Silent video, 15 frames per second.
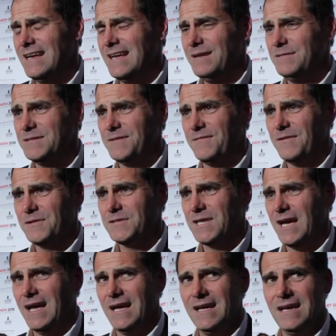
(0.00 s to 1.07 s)
he was the first
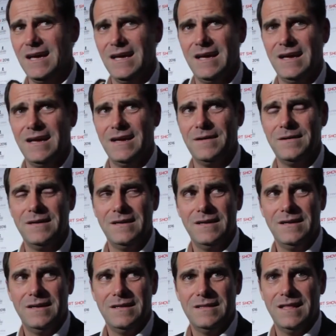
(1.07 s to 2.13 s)
guy. Uh,
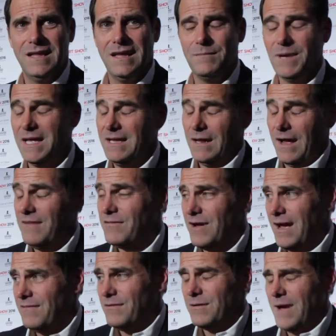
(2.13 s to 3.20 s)
that I met. You know, every
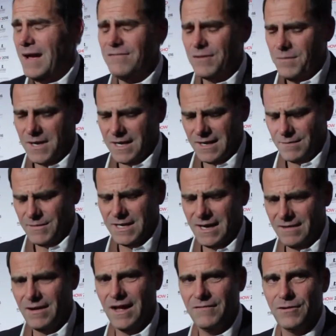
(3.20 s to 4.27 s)
every everybody. I mean,
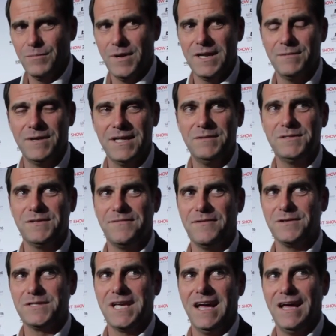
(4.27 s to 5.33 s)
everybody. But he was the
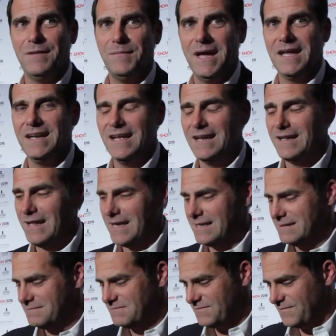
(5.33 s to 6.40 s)
first guy I met, and like
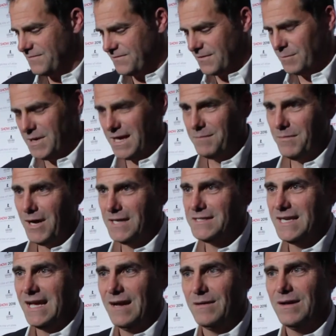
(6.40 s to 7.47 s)
from him
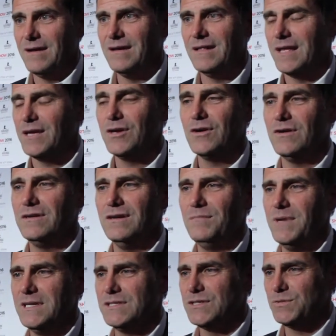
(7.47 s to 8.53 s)
on down, they couldn't have
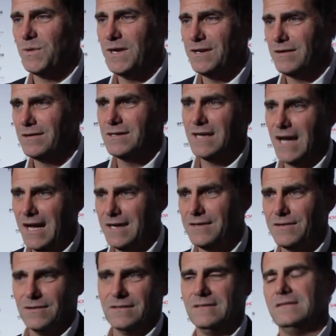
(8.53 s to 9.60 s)
been sweeter and
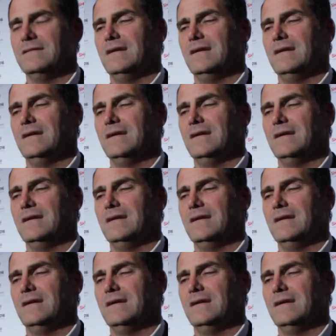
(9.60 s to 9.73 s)
kinder and